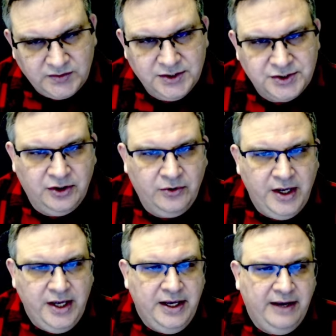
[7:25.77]
So
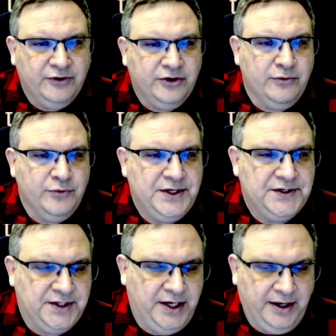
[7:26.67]
if you're going to
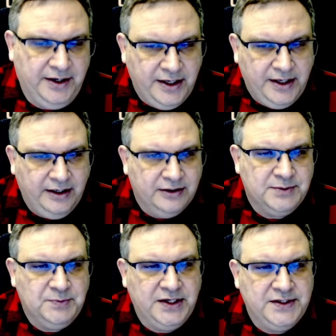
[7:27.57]
reskin, here's
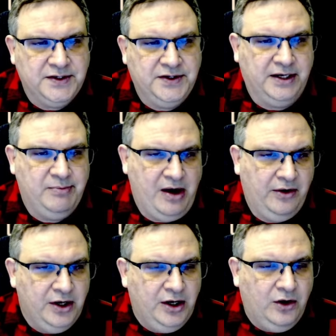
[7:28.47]
some things to think about.
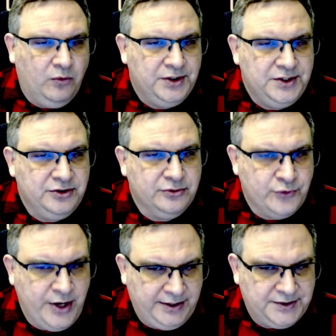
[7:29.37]
What is your
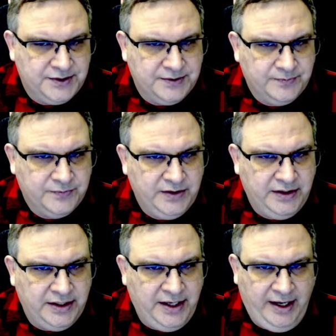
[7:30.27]
race in
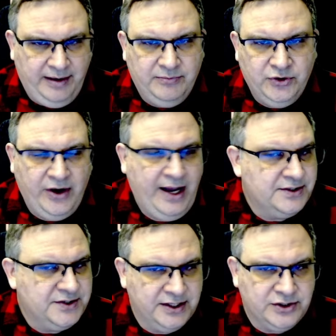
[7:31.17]
the game? Your
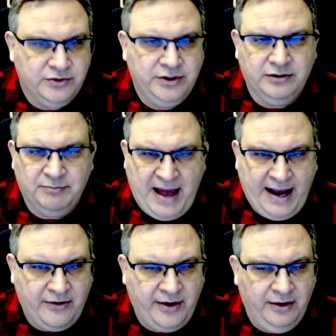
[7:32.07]
ancestry, your
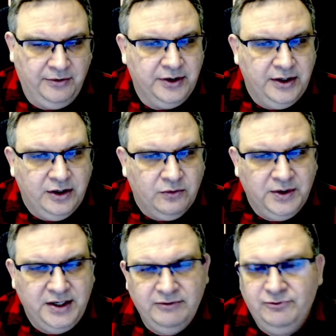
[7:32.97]
background,
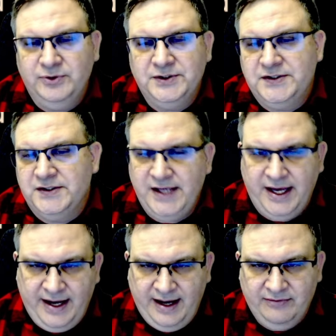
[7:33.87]
what influence does
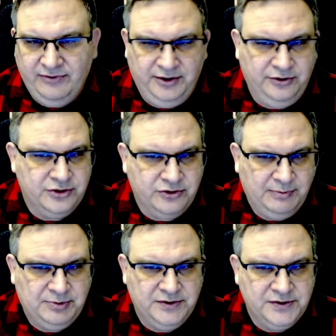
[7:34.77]
that have on your
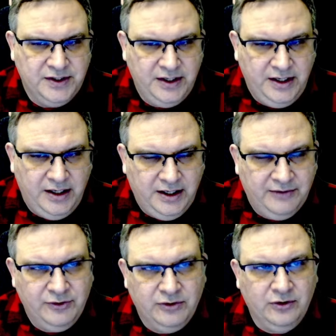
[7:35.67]
descriptions?
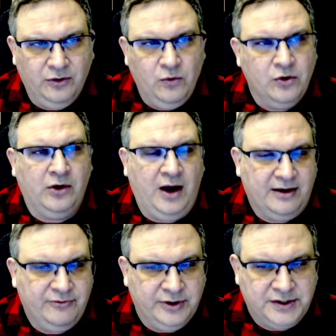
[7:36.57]
If you're a
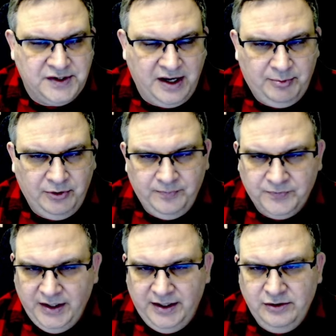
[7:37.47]
warlock, for example,
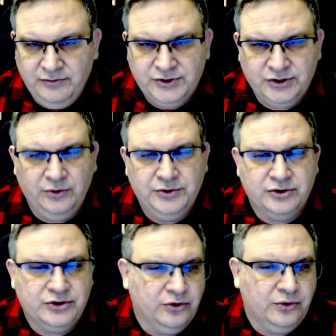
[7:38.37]
and you've sold your
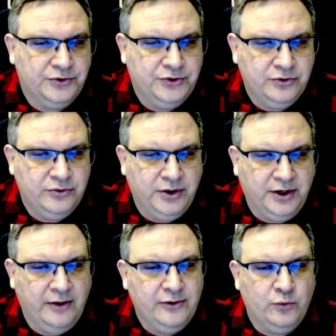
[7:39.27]
soul to an
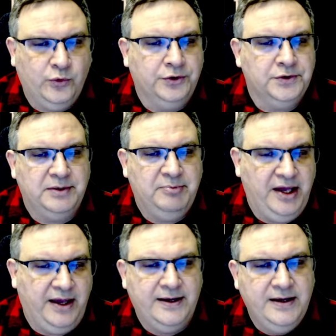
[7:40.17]
otherworldly
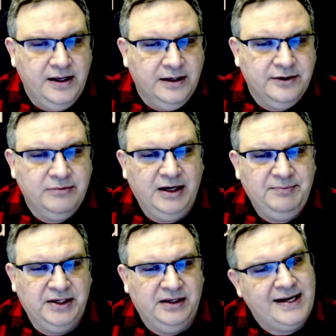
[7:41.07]
being, there might
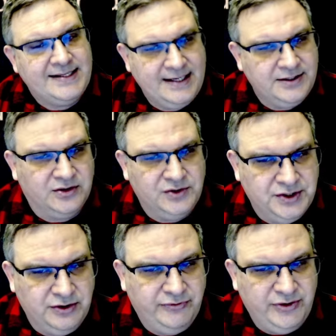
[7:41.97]
be a lot of tentacles
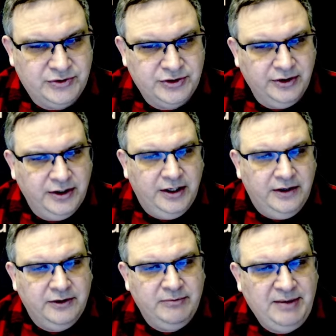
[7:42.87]
in your future.
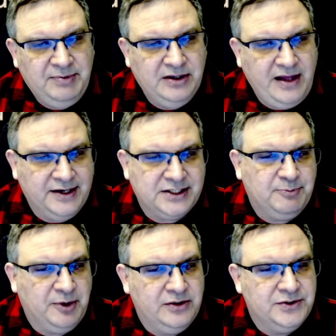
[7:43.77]
There might be a lot of
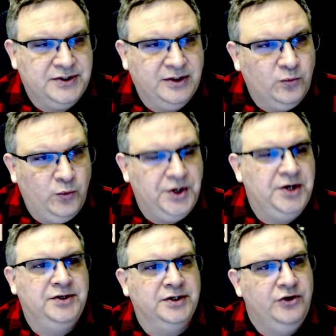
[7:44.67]
spells that
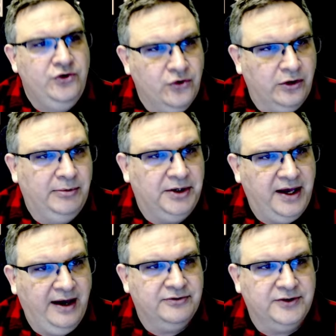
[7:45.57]
wouldn't normally
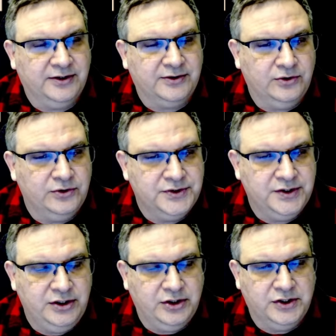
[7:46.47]
have tentacles
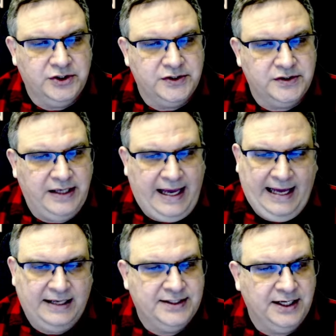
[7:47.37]
that you can just
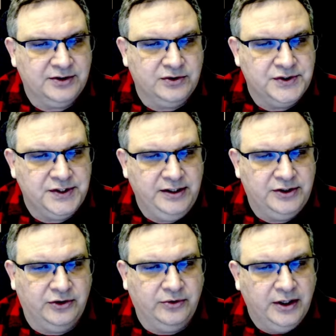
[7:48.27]
add tentacles into.